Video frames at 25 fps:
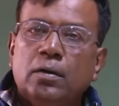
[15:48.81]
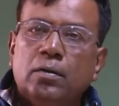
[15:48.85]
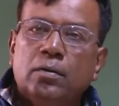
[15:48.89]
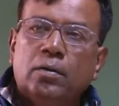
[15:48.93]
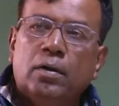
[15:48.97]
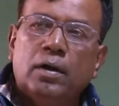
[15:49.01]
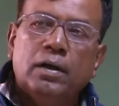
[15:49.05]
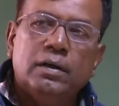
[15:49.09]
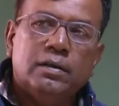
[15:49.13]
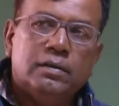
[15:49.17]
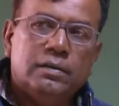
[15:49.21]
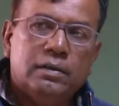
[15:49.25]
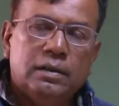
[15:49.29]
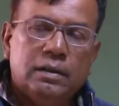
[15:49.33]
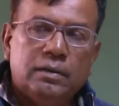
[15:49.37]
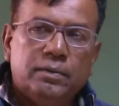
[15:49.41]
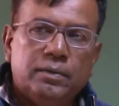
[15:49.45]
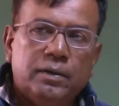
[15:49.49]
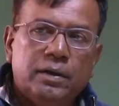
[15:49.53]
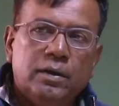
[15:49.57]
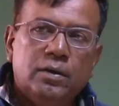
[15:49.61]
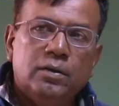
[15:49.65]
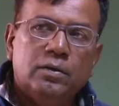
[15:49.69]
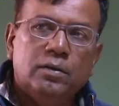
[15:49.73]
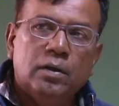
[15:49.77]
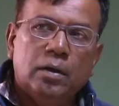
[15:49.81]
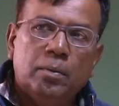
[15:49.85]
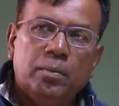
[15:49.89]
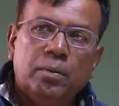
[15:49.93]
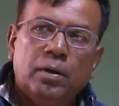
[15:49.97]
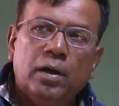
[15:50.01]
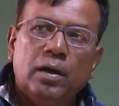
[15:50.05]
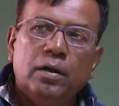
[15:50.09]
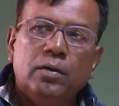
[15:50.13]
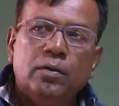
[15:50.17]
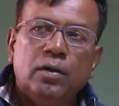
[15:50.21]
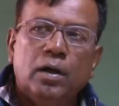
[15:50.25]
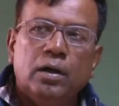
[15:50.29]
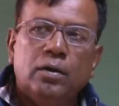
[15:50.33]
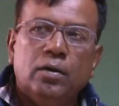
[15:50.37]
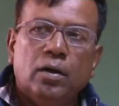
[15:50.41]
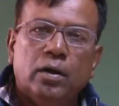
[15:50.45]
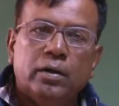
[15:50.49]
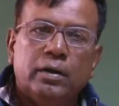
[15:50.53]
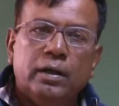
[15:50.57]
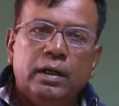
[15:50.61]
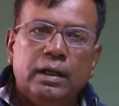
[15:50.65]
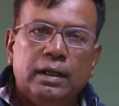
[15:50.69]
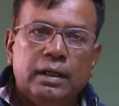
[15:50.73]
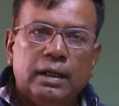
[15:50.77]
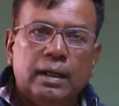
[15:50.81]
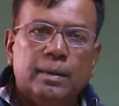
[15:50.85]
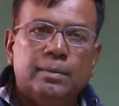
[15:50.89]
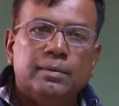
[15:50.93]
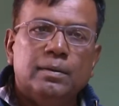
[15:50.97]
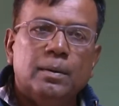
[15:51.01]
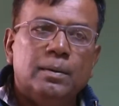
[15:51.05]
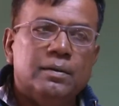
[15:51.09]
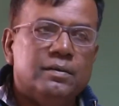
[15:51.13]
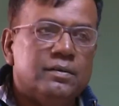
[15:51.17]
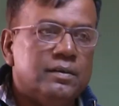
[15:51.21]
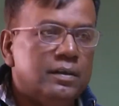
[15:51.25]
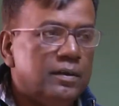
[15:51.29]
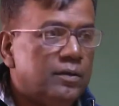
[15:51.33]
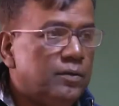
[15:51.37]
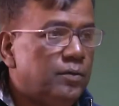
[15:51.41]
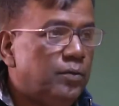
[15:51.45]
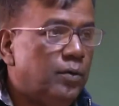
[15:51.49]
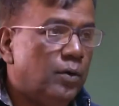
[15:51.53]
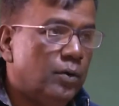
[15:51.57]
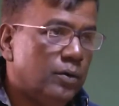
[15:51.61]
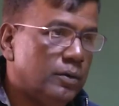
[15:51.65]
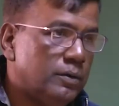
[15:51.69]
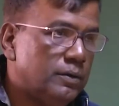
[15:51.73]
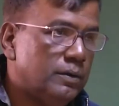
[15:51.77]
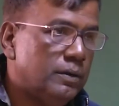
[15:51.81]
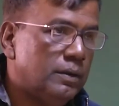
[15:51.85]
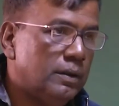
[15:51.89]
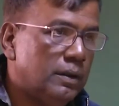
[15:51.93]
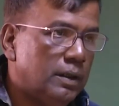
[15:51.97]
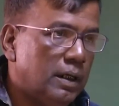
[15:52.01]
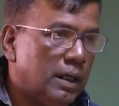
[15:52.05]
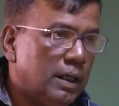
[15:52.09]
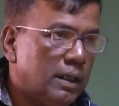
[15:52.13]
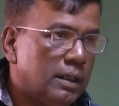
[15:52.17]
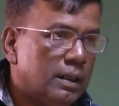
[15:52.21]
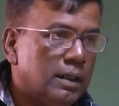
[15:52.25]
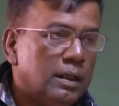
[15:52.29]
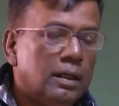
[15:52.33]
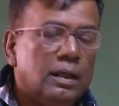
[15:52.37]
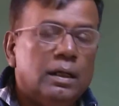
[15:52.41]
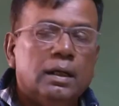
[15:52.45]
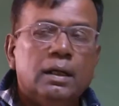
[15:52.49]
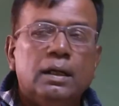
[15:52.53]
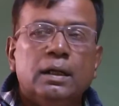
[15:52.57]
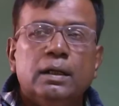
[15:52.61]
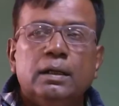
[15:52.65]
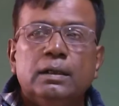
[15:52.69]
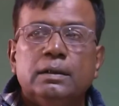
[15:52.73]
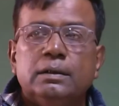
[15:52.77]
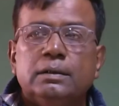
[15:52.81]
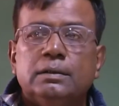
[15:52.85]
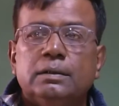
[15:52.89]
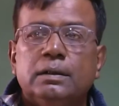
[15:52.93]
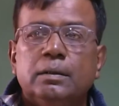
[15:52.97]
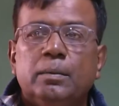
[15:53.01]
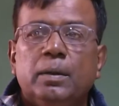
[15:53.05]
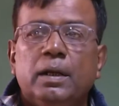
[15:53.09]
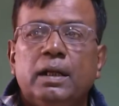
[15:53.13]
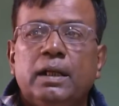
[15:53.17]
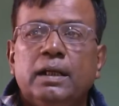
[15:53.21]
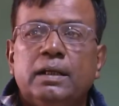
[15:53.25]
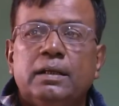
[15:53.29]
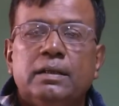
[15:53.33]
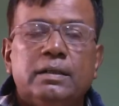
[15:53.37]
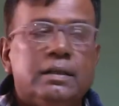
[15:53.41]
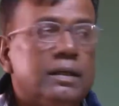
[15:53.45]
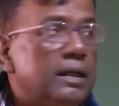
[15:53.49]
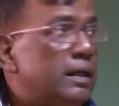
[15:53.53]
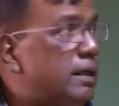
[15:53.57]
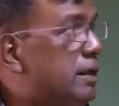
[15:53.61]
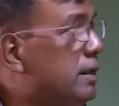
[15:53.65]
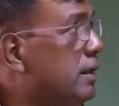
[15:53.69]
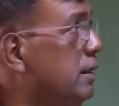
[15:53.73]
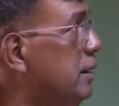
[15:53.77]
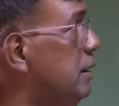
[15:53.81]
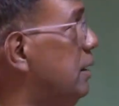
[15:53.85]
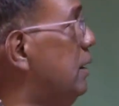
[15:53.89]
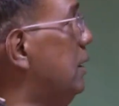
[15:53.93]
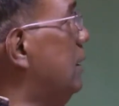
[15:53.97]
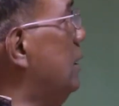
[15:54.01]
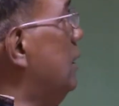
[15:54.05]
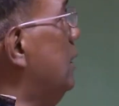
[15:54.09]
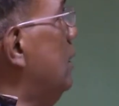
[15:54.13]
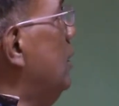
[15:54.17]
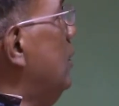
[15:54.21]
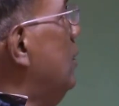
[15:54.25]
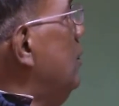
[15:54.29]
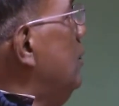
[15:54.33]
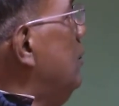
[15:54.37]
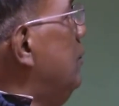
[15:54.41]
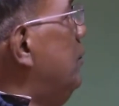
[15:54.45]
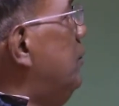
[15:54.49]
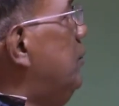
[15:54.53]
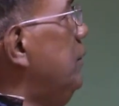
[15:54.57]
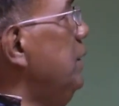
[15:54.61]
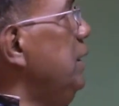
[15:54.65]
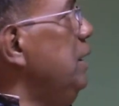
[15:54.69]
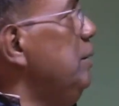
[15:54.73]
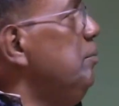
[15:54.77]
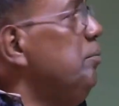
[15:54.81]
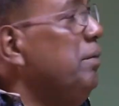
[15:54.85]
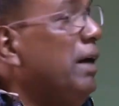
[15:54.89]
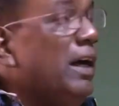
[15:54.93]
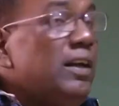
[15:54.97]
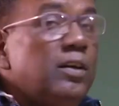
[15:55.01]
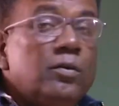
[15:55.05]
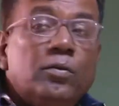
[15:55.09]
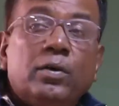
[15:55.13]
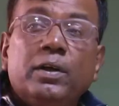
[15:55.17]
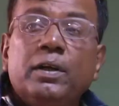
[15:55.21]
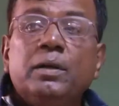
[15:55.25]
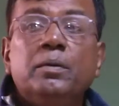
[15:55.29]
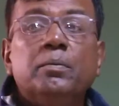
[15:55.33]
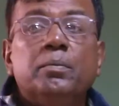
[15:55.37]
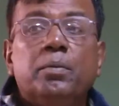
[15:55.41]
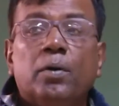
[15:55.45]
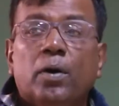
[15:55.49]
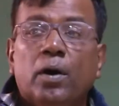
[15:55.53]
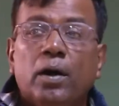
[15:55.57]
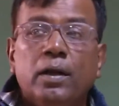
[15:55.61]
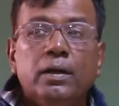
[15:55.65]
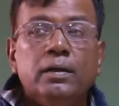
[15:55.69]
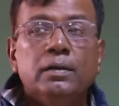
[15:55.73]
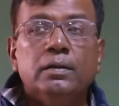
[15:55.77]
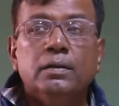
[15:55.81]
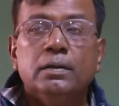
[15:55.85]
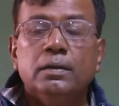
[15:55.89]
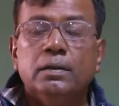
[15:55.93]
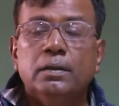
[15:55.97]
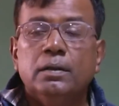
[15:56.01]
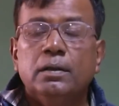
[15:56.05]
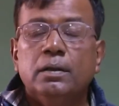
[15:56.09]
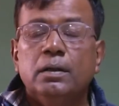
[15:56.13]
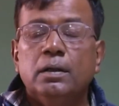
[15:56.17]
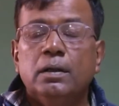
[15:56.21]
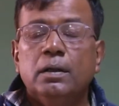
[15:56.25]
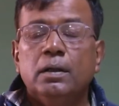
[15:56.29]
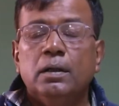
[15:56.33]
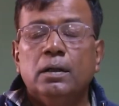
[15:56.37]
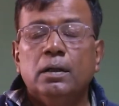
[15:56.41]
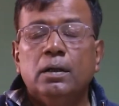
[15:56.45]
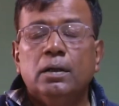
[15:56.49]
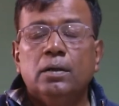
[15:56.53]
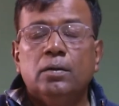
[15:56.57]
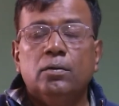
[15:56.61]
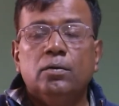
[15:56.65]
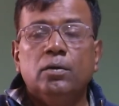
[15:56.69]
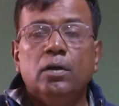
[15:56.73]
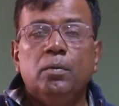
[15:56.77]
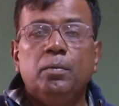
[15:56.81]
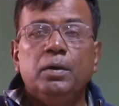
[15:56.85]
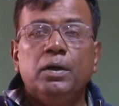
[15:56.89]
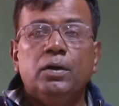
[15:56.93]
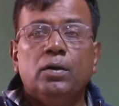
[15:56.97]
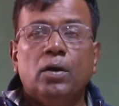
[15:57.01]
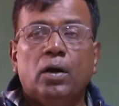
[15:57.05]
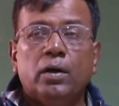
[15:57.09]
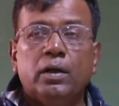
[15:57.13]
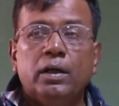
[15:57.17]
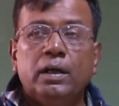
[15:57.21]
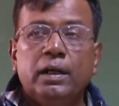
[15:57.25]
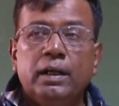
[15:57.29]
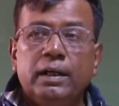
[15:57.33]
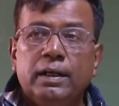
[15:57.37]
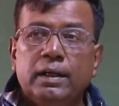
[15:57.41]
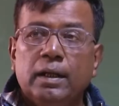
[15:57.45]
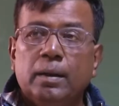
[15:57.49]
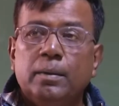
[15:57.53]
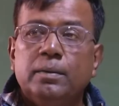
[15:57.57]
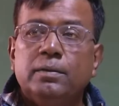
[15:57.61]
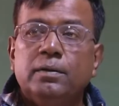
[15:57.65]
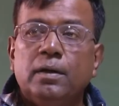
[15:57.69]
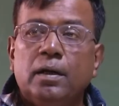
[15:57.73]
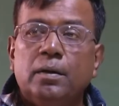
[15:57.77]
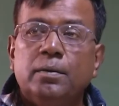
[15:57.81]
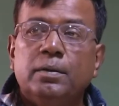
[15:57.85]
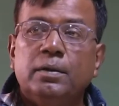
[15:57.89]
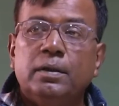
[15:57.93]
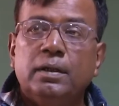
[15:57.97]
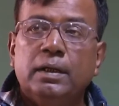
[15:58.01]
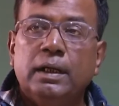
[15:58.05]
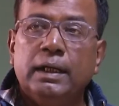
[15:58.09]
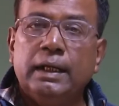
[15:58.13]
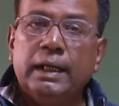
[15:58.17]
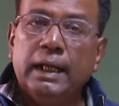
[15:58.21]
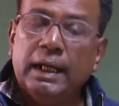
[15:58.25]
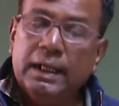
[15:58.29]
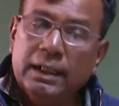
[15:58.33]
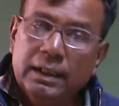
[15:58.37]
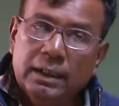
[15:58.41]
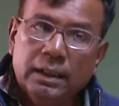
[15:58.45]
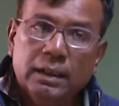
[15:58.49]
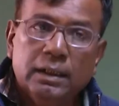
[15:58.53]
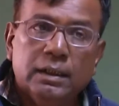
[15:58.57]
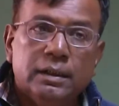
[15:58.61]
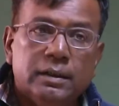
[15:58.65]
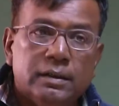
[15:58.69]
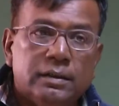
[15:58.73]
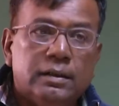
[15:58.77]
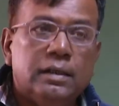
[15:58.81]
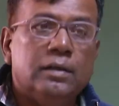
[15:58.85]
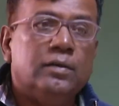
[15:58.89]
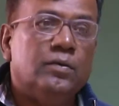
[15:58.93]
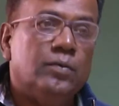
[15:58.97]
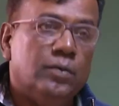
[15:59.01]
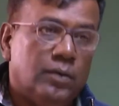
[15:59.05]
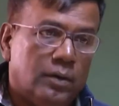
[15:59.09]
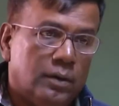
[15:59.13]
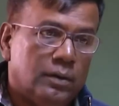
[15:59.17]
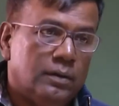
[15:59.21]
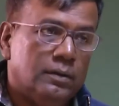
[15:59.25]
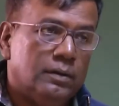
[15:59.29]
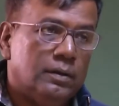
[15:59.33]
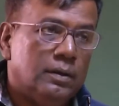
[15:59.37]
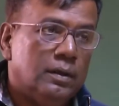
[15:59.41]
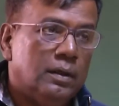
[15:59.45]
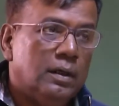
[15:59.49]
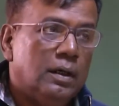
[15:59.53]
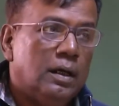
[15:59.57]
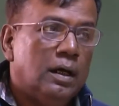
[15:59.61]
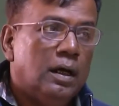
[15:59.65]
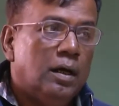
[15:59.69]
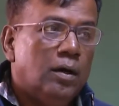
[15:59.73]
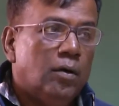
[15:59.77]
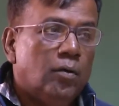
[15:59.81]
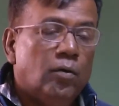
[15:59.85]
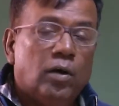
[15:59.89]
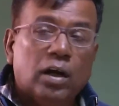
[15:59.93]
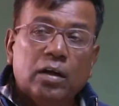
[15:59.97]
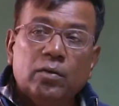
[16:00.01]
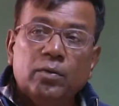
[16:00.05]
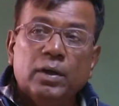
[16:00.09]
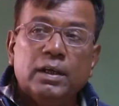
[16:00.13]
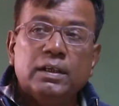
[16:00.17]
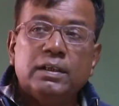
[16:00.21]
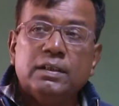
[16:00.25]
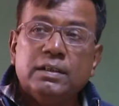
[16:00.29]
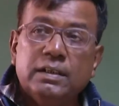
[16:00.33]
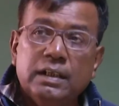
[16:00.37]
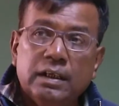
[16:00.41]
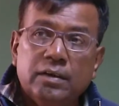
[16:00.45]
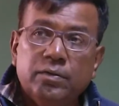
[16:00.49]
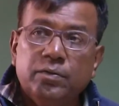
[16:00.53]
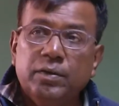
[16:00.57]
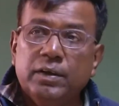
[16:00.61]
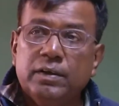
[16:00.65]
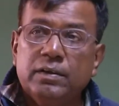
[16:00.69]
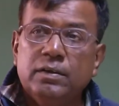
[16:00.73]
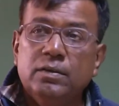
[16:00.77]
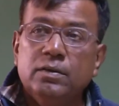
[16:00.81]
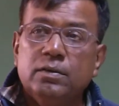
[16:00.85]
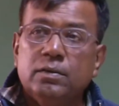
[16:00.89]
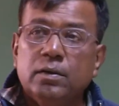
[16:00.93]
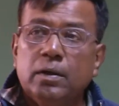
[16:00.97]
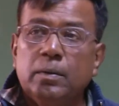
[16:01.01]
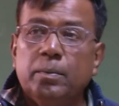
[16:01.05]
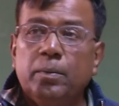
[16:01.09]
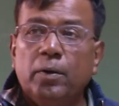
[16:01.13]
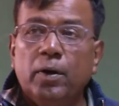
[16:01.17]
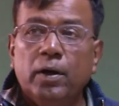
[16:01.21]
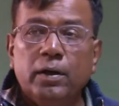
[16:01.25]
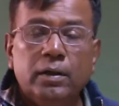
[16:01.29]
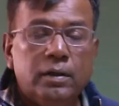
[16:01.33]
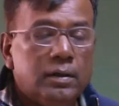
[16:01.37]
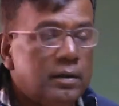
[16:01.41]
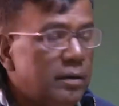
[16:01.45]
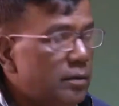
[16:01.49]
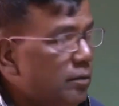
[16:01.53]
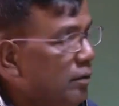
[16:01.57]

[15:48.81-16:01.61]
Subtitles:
For a stick-free neutral point, we are talking in terms of stick force, right? Similarly, stick-free maneuvering point, we will be talking in terms of, again, stick force. What was stick-fixed neutral point?